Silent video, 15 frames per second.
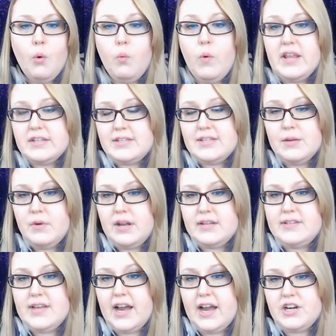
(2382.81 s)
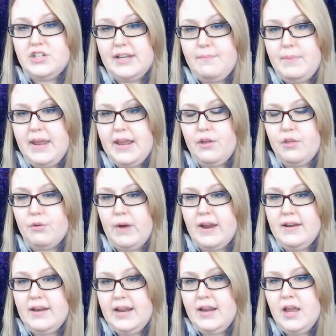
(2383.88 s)
when someone is actually being
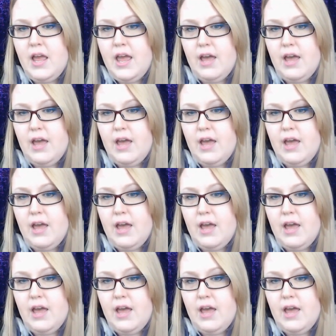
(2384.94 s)
threatening